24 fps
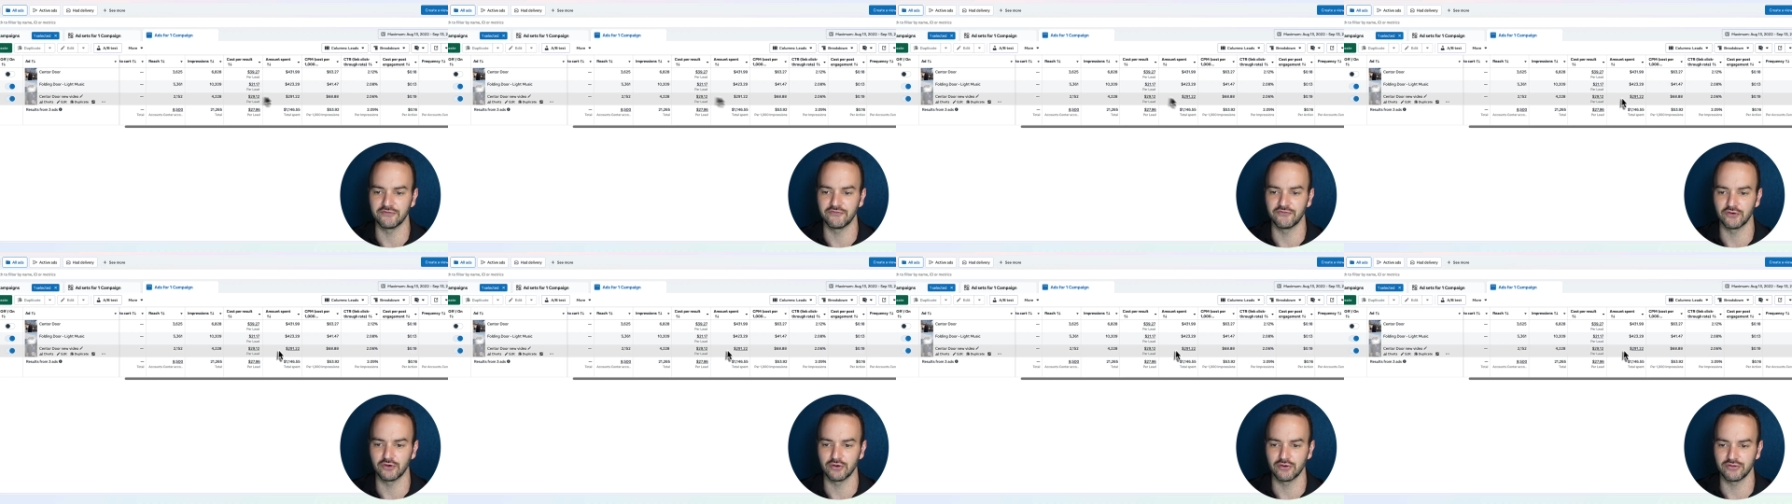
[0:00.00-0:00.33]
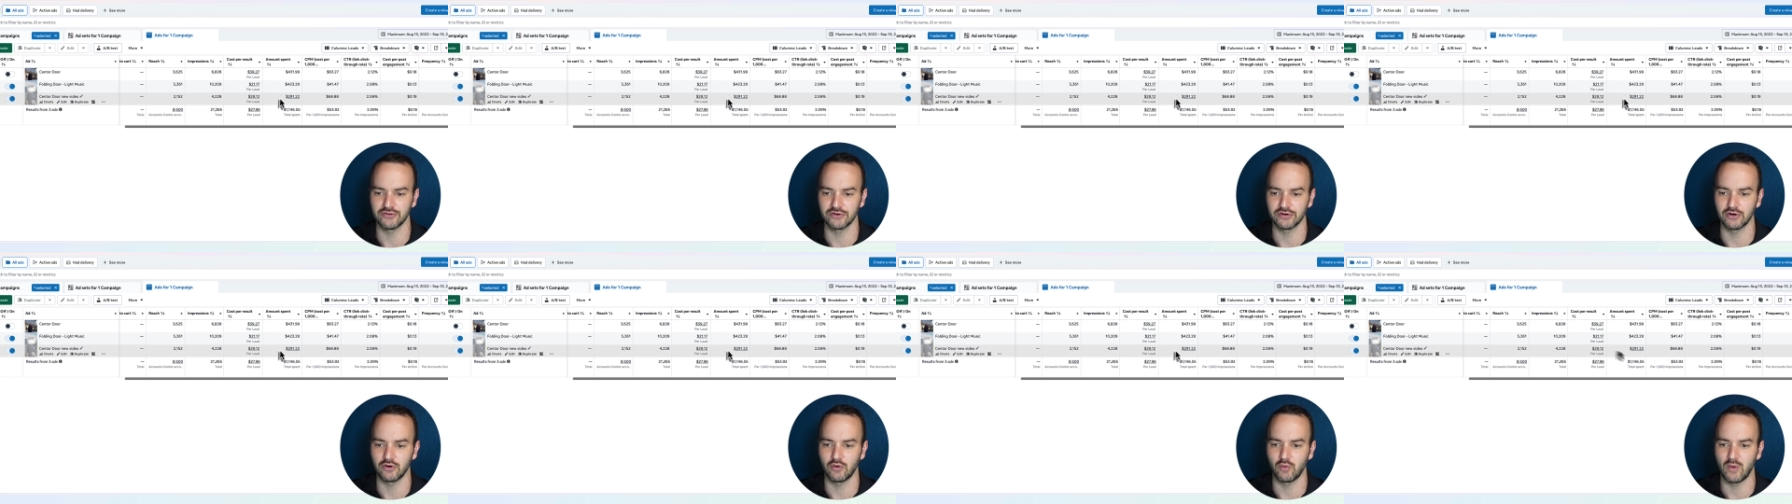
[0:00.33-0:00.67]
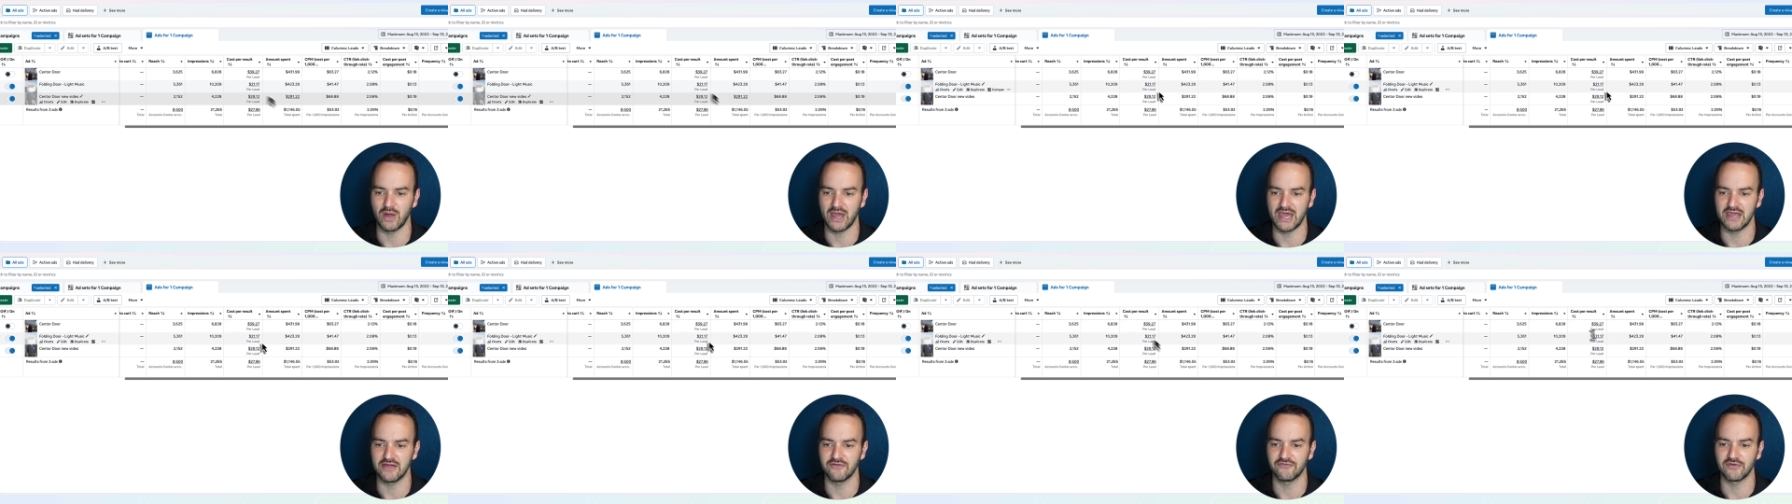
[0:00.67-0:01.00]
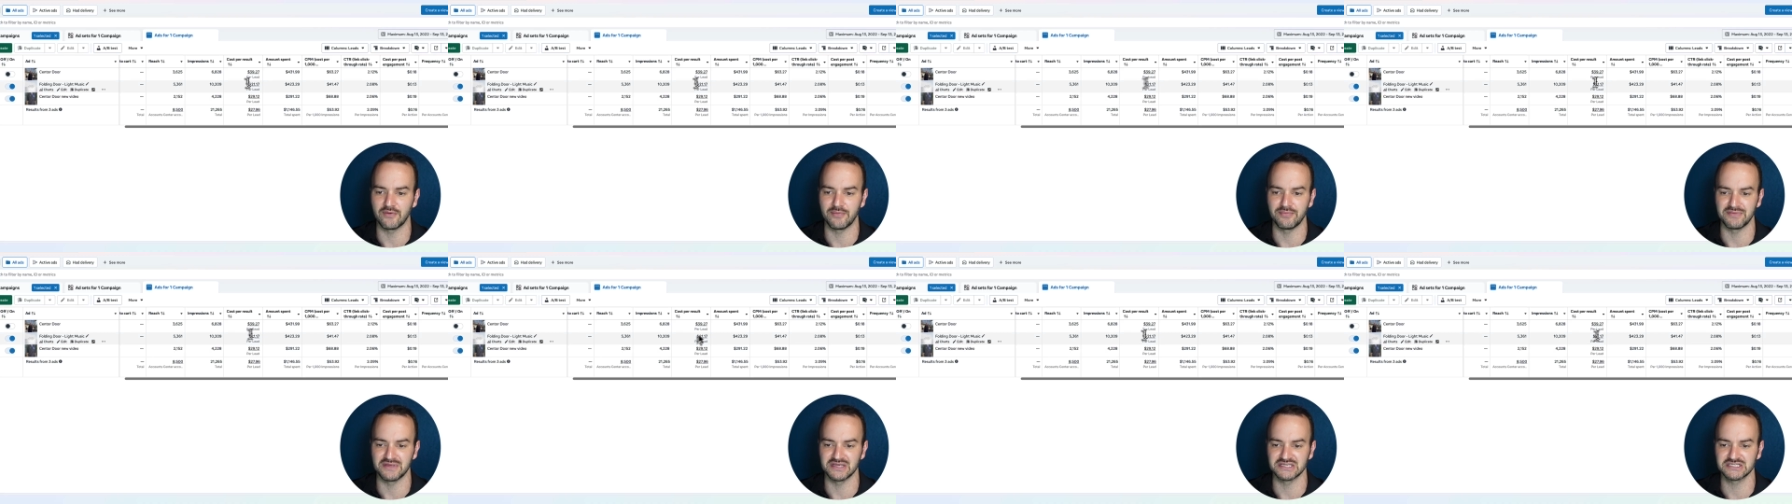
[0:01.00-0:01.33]
further away
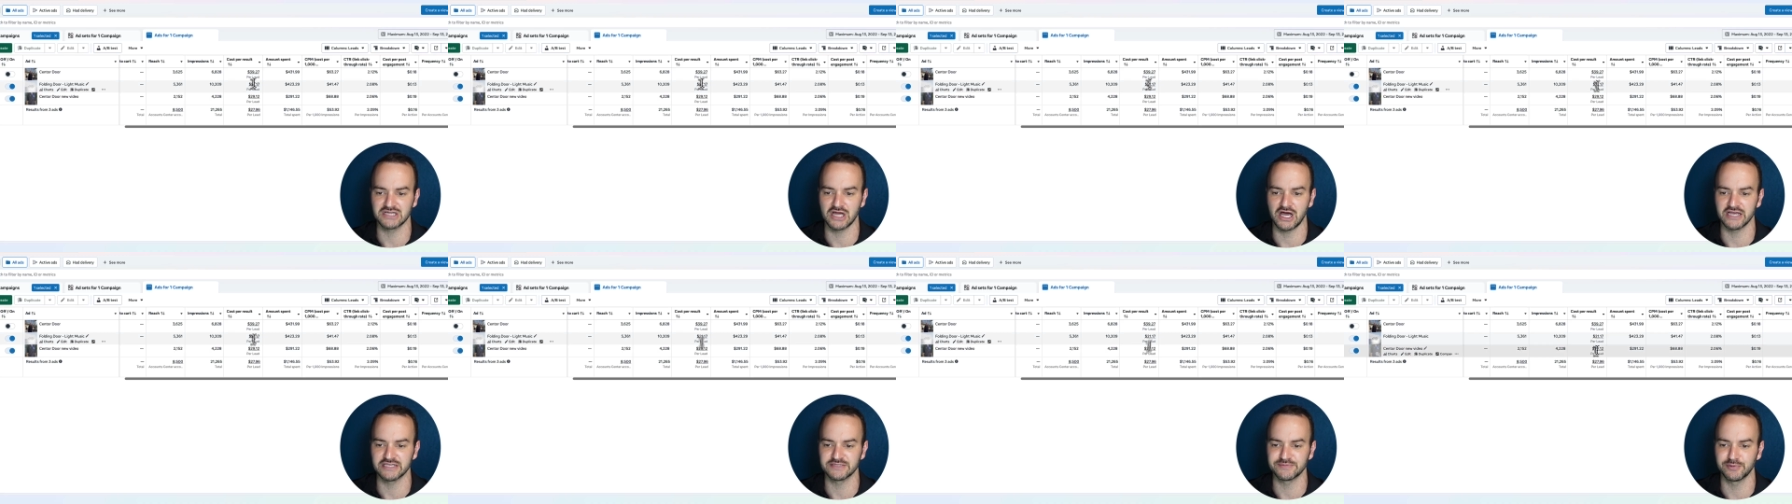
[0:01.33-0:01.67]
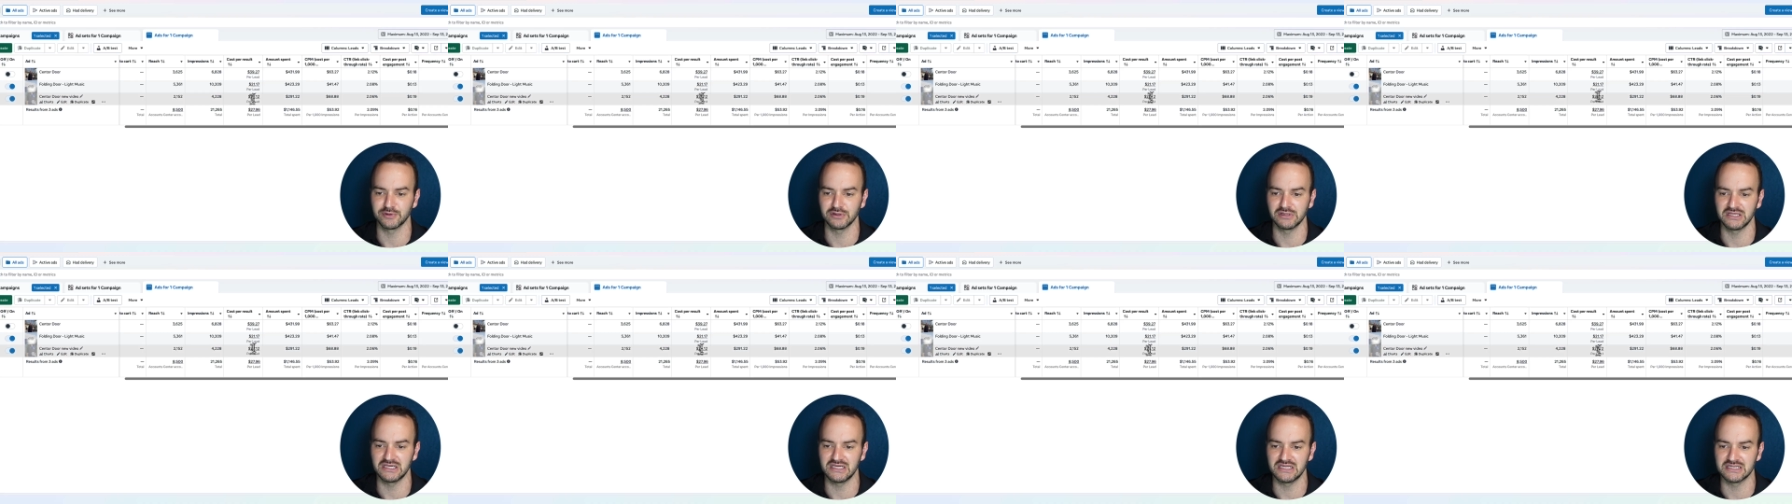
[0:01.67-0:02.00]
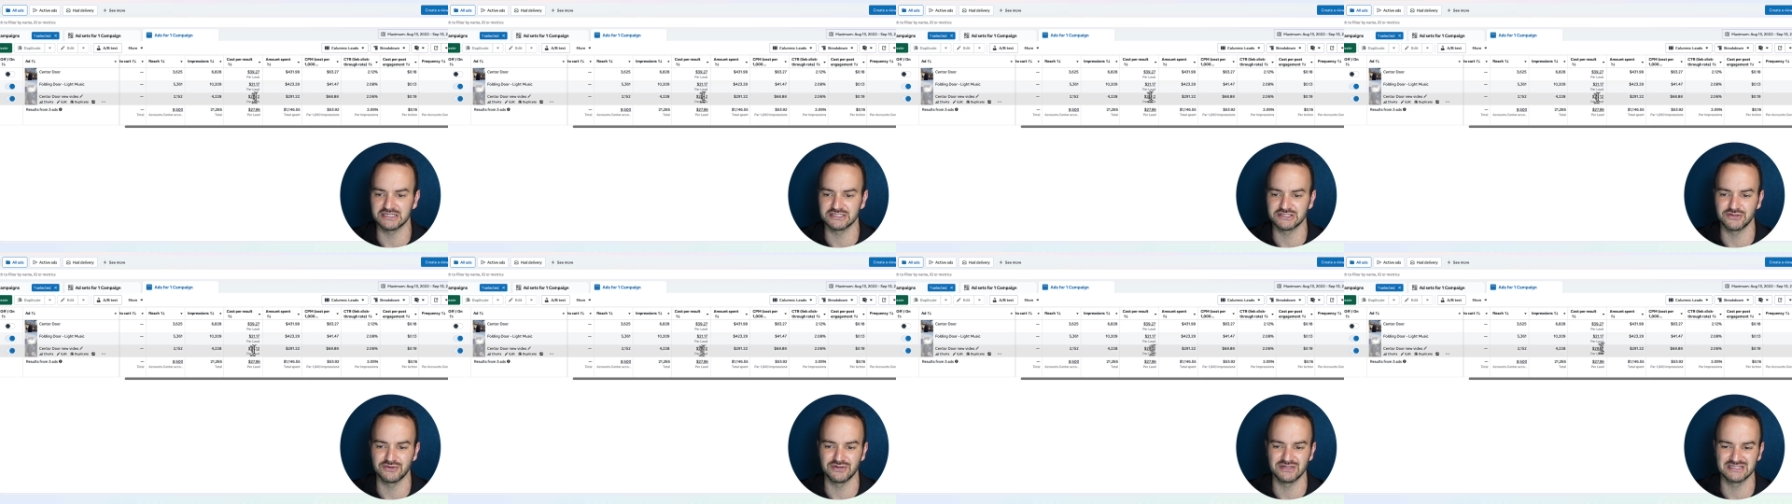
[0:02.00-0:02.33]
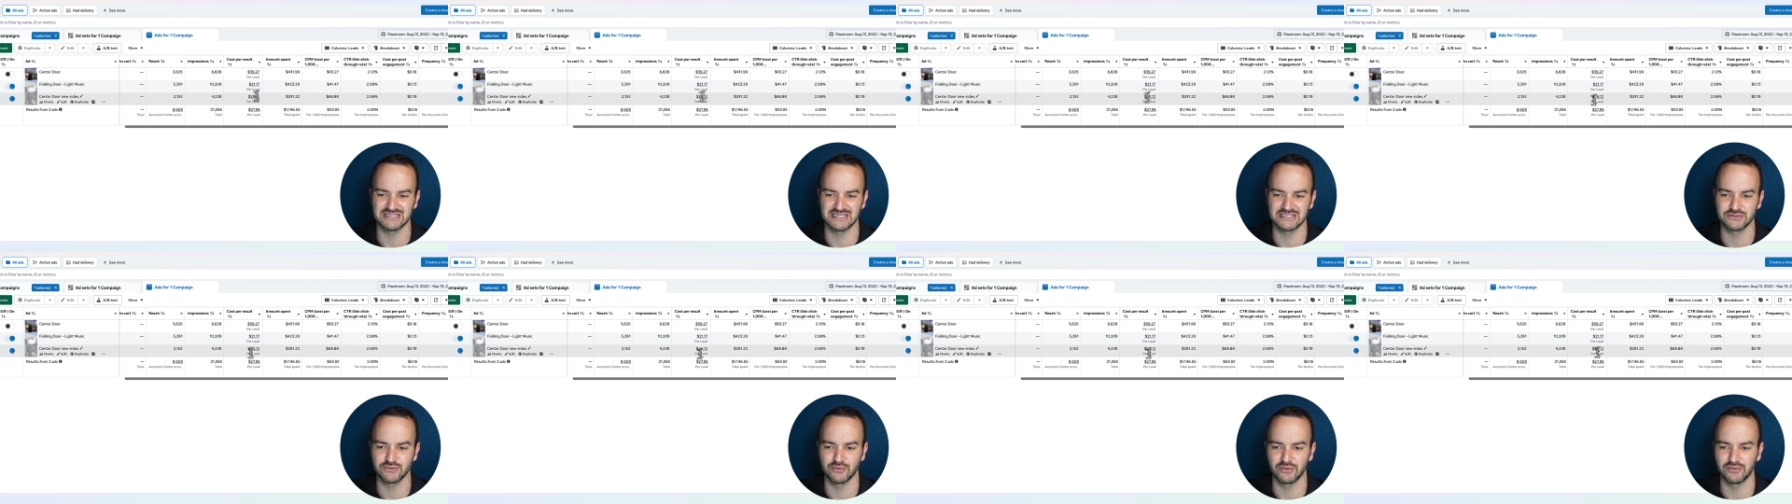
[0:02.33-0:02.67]
from this cost per lead, as soon as
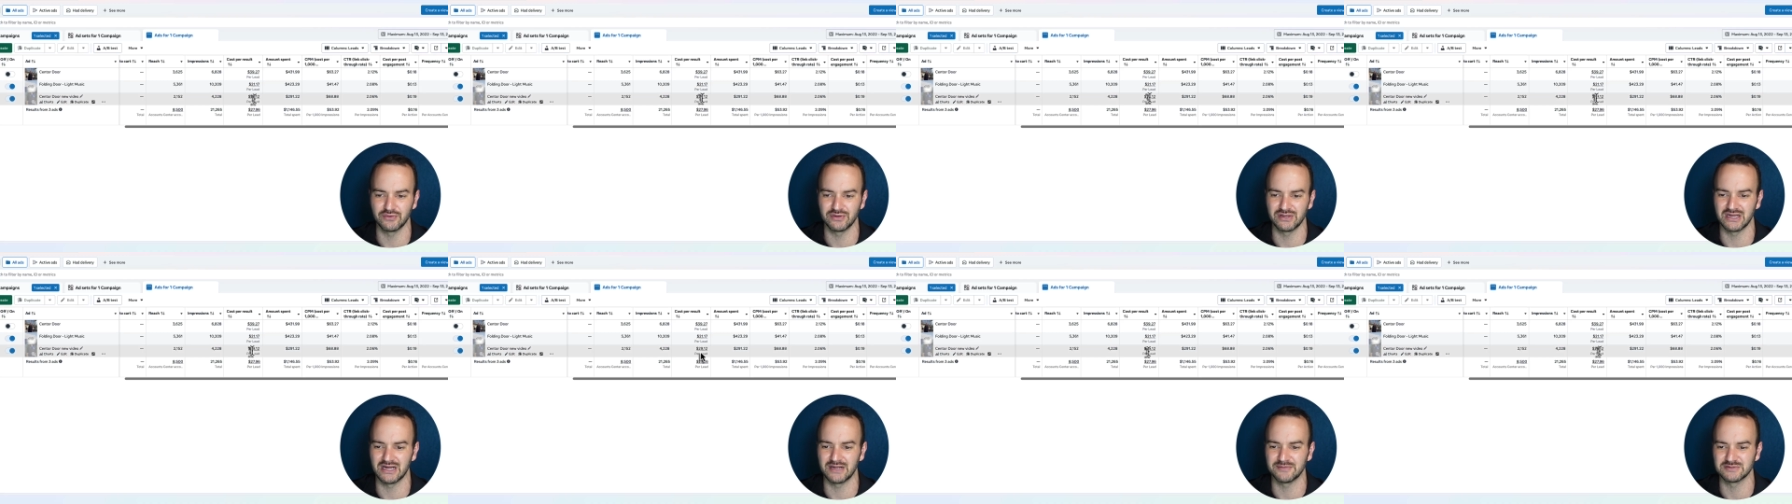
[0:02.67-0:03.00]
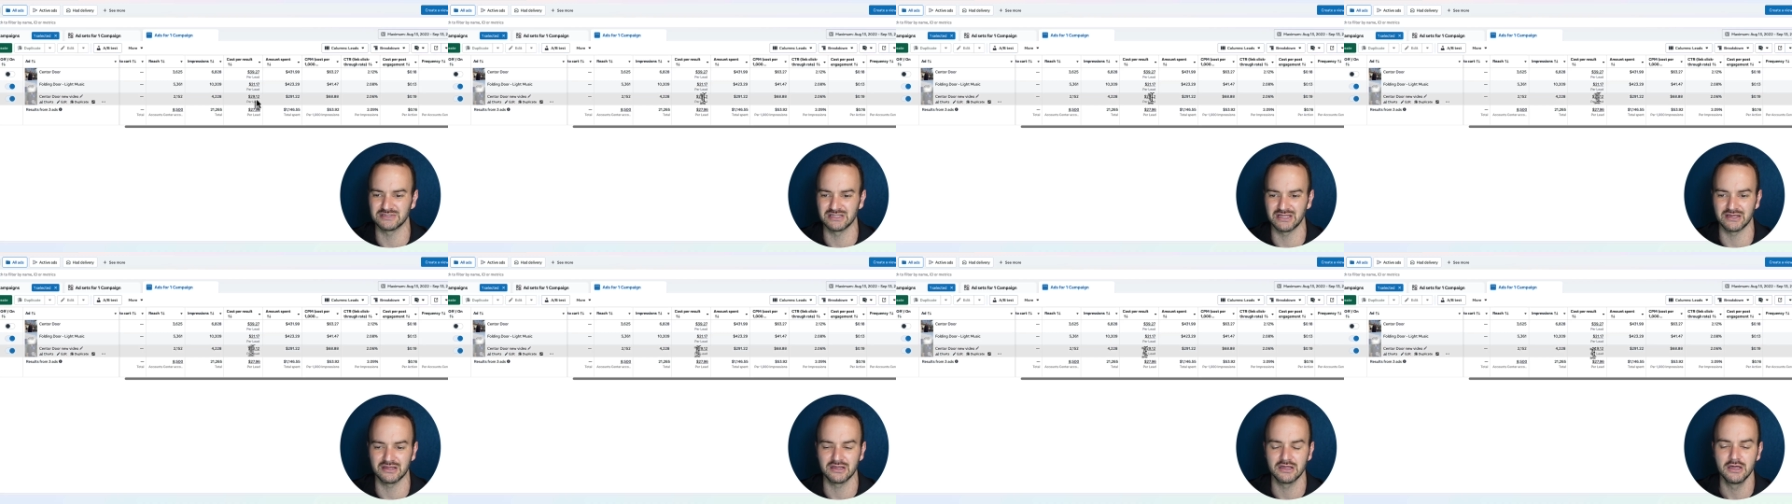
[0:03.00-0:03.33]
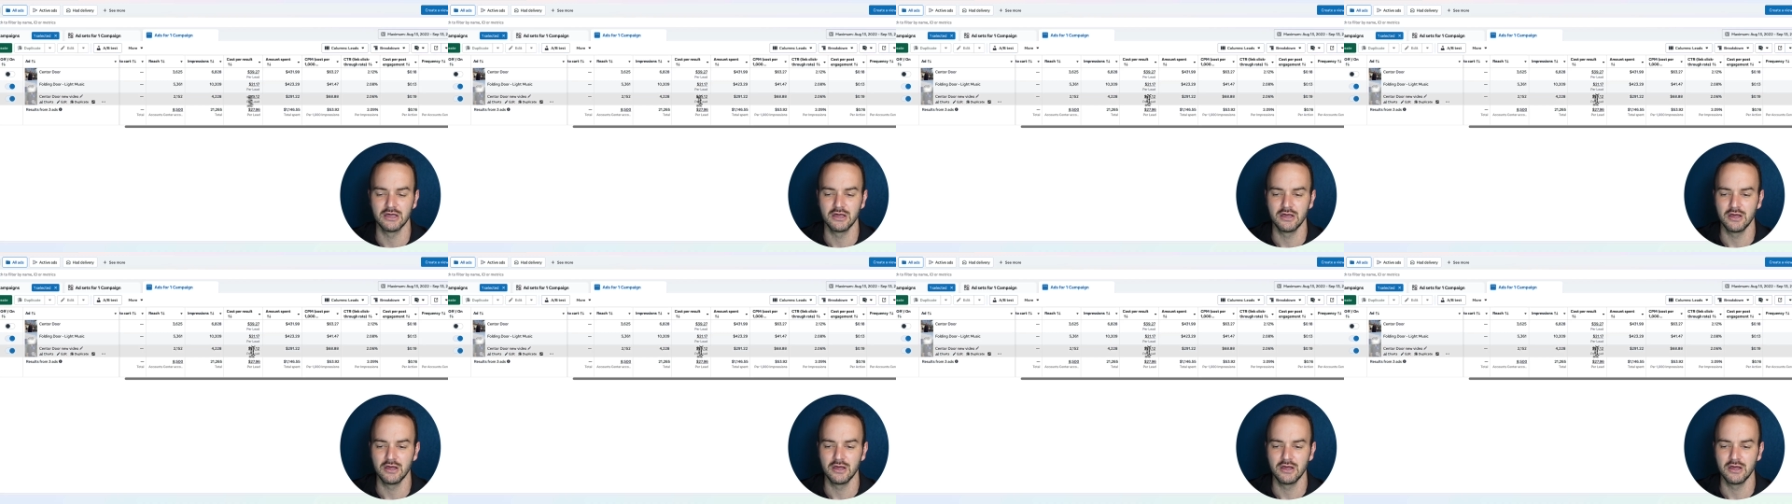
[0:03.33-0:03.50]
this one would get up to like